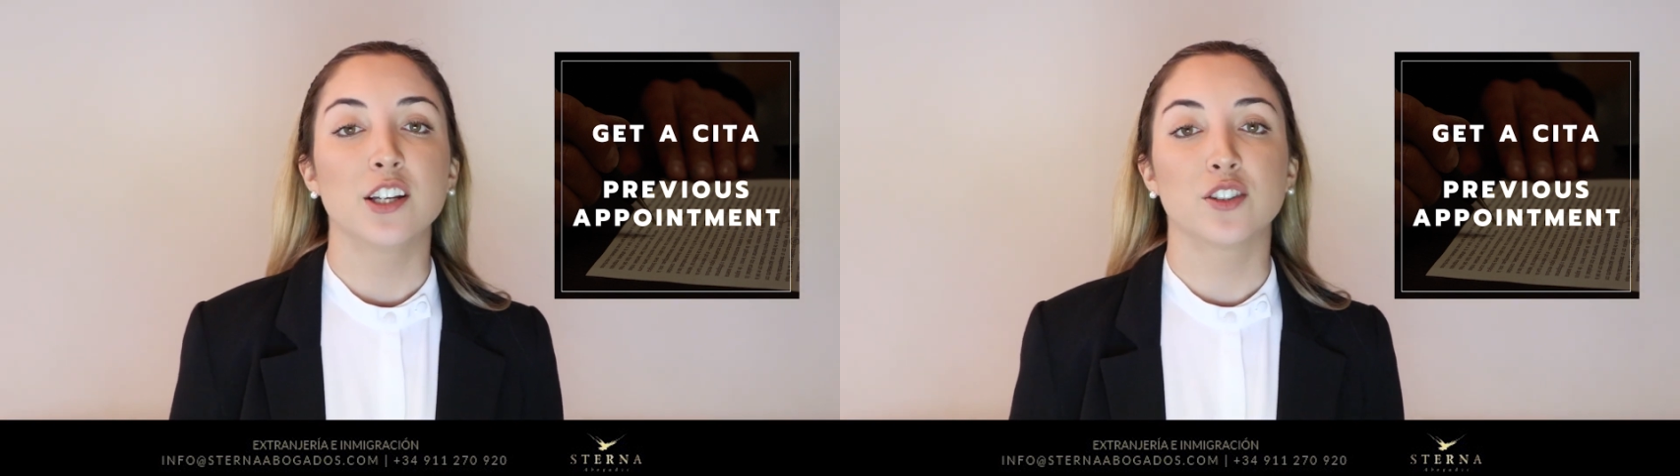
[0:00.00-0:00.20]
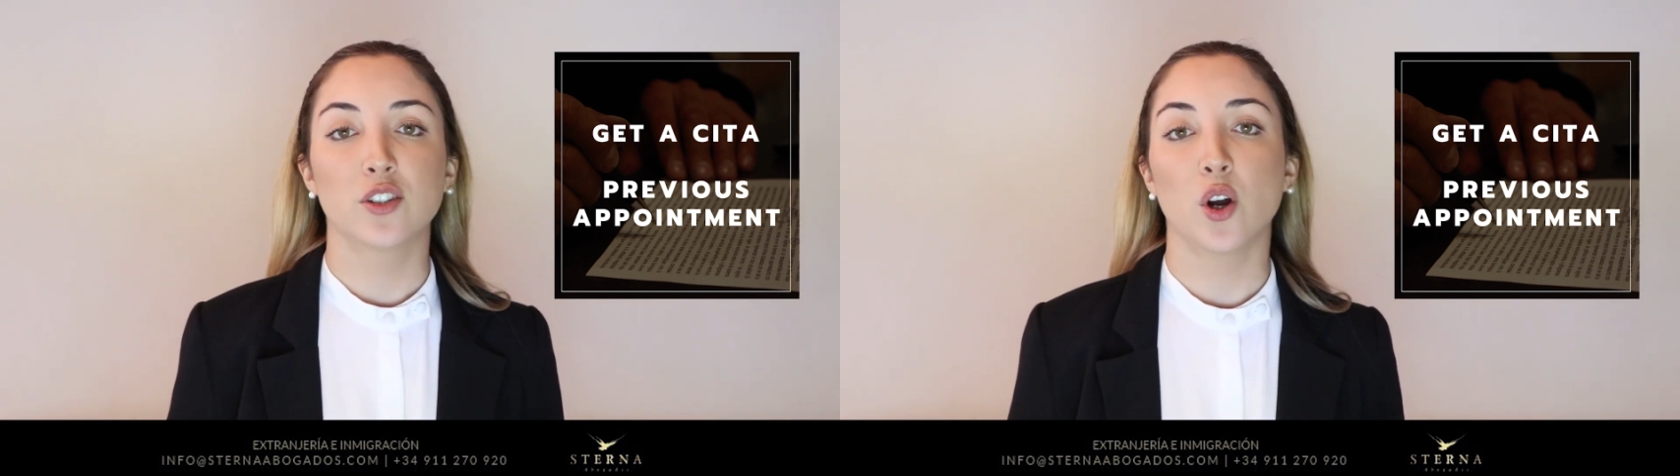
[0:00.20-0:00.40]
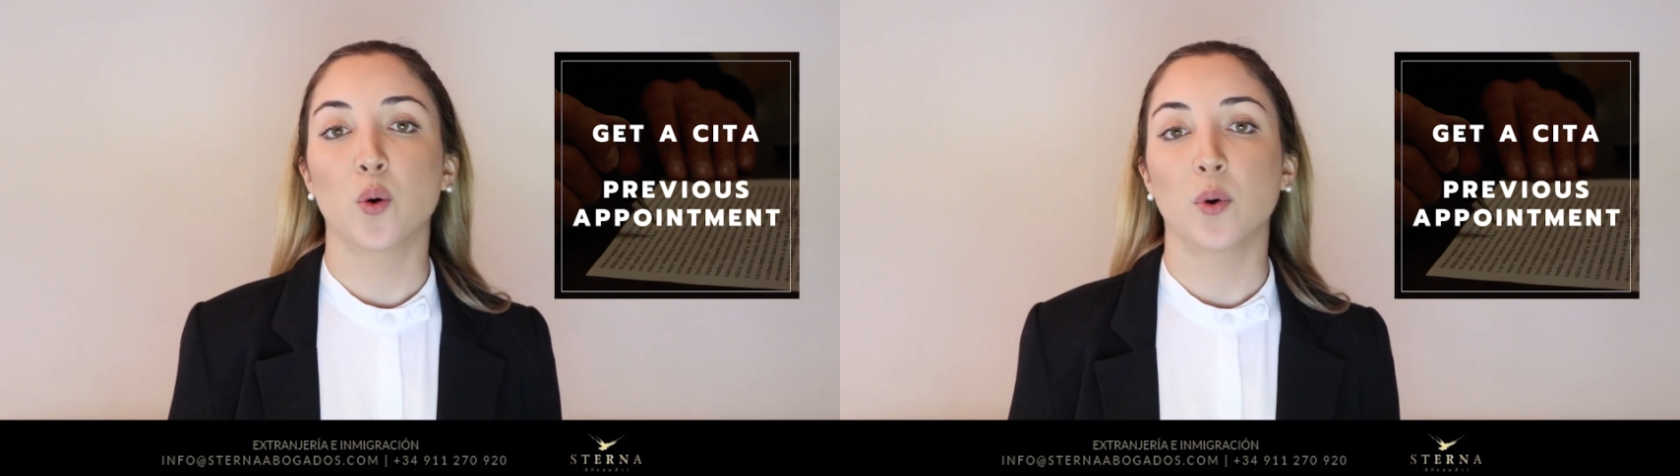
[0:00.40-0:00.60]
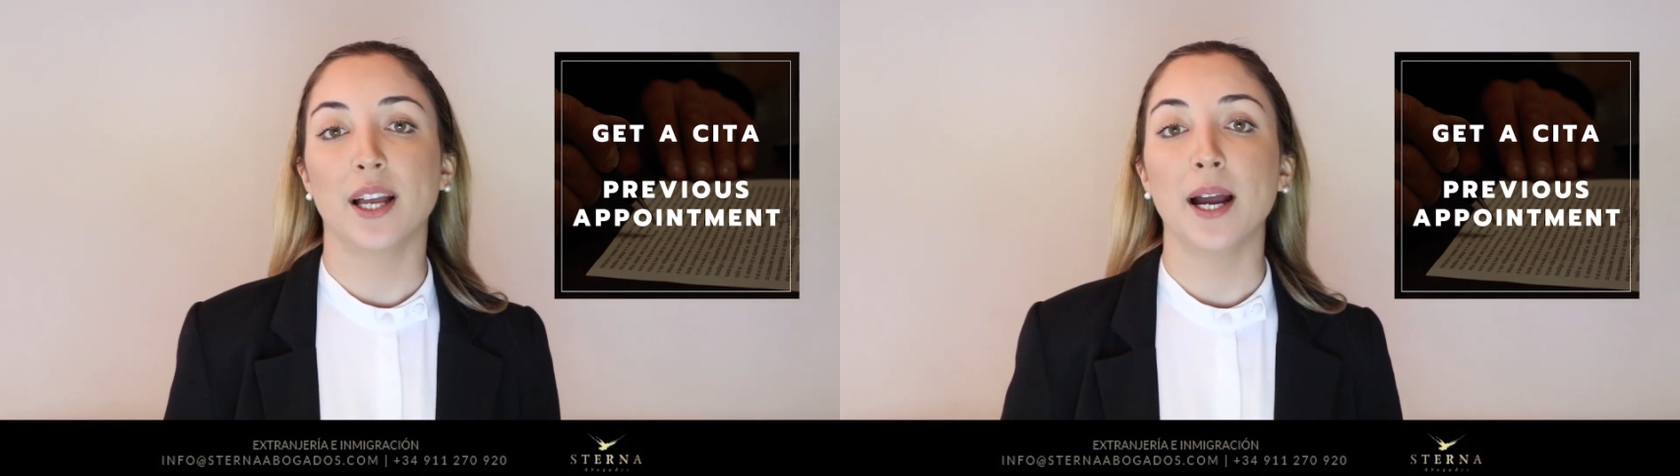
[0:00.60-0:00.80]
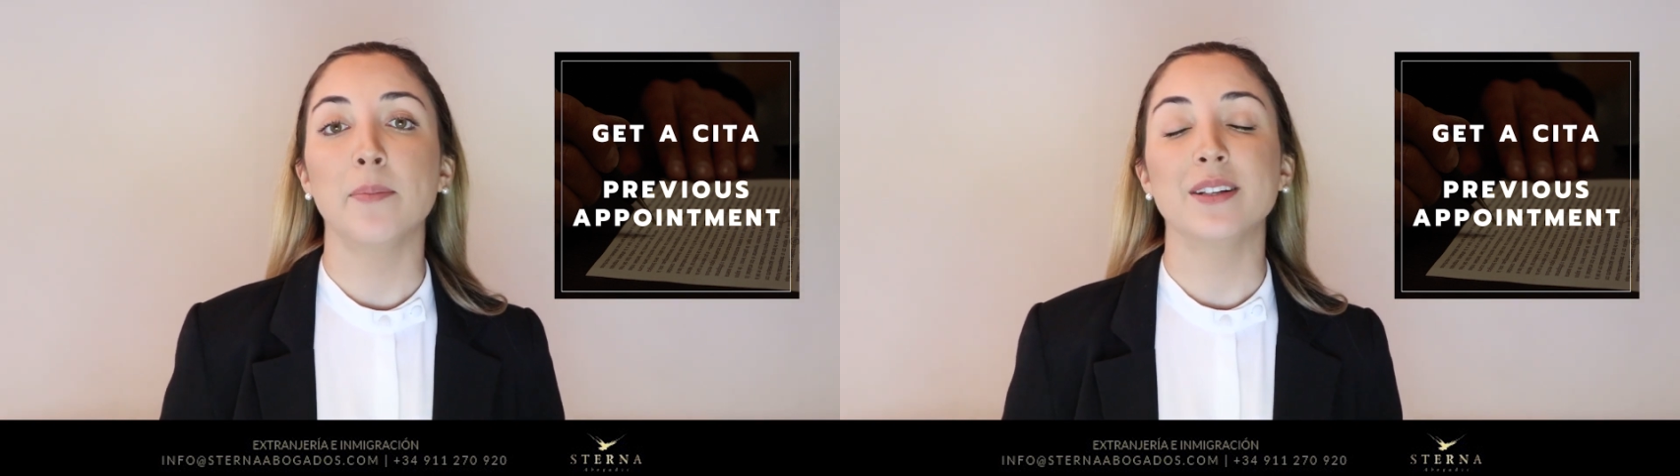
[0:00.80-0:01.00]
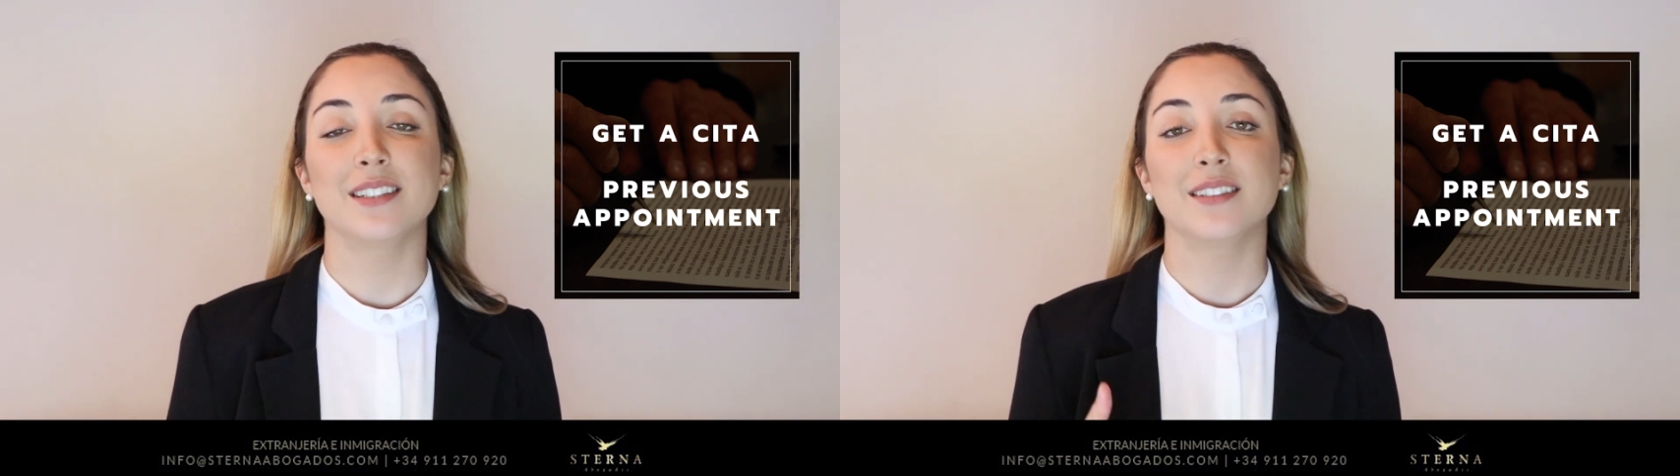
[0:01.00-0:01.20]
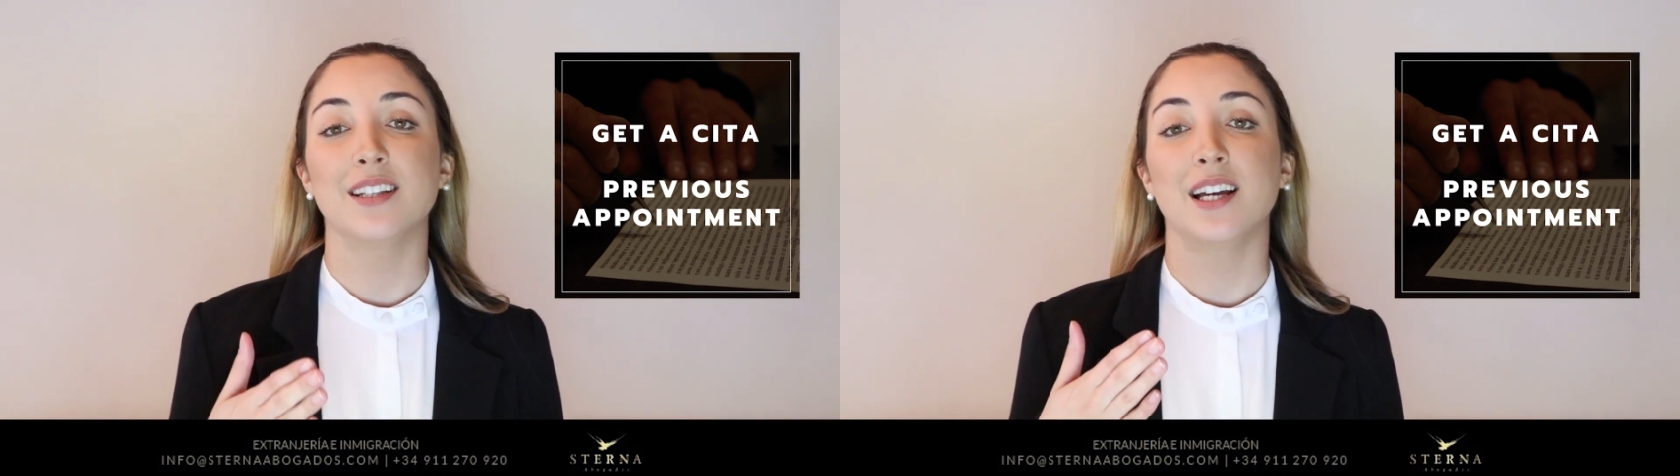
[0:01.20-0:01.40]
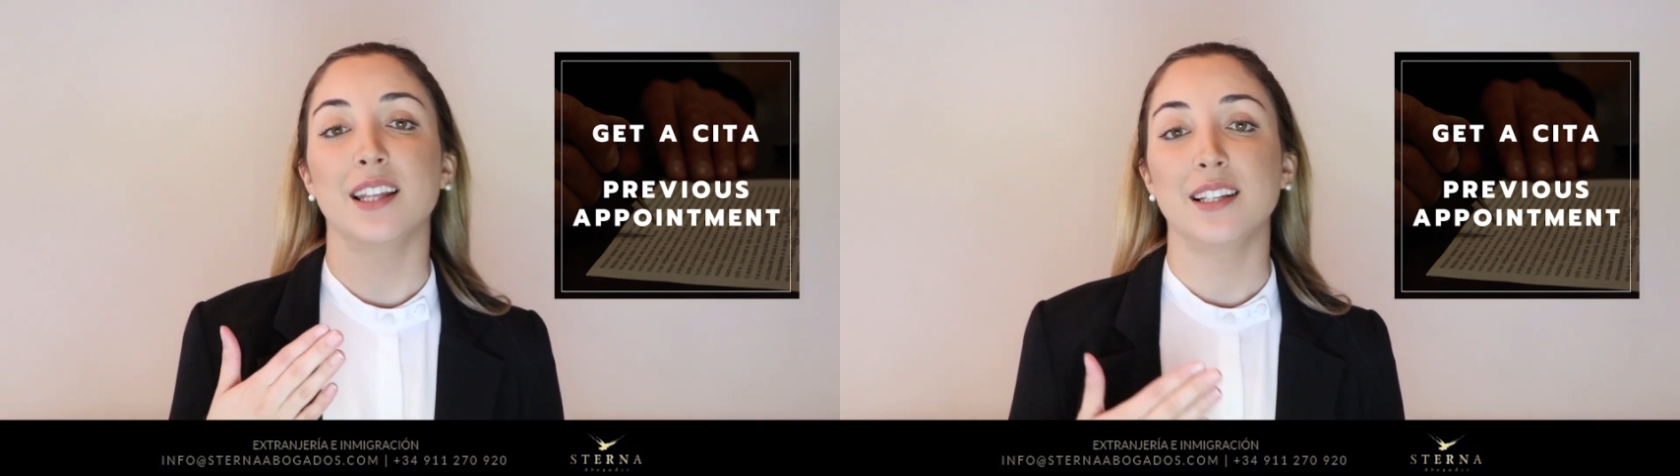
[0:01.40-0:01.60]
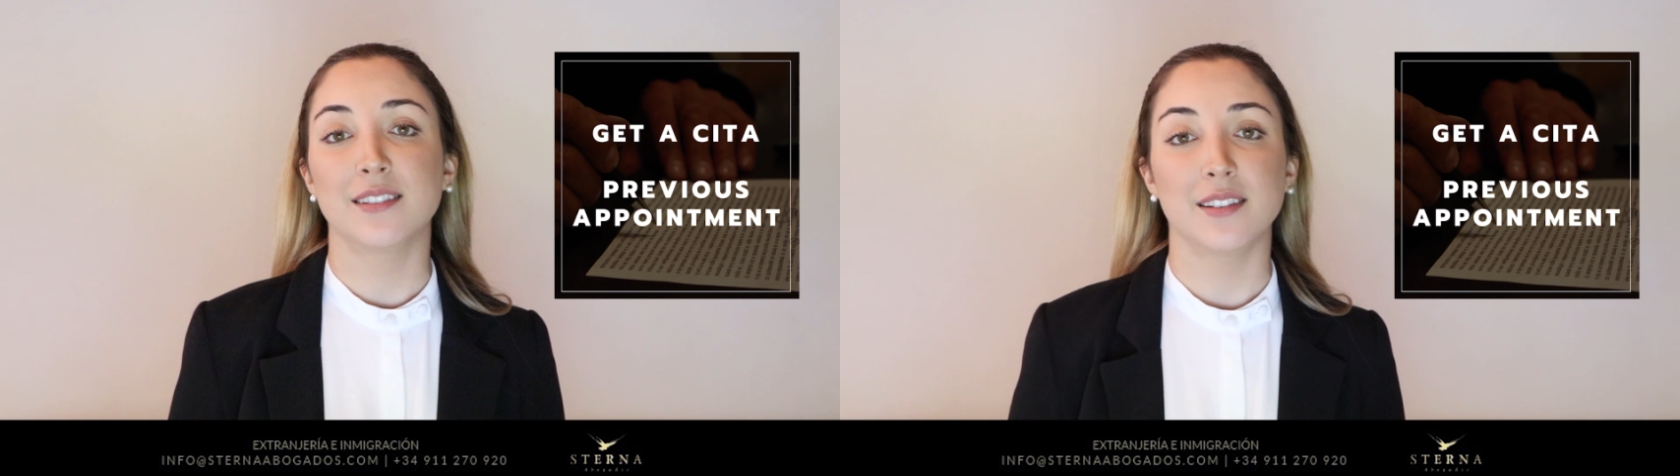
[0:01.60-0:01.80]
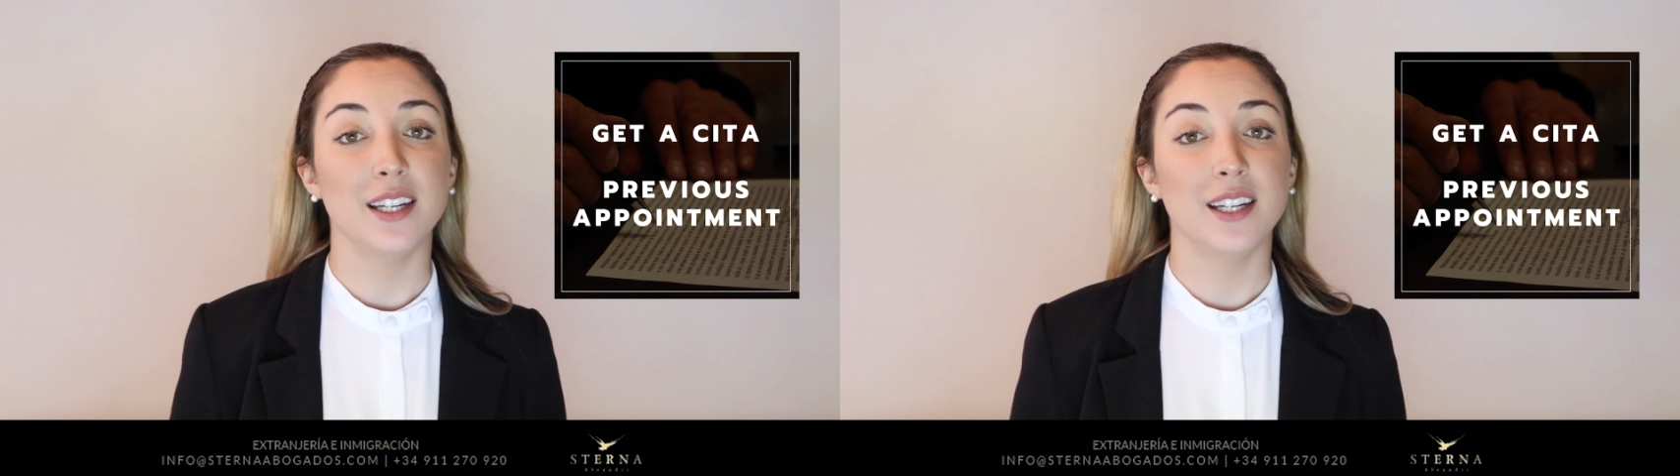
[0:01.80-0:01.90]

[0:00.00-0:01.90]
So what happens is that it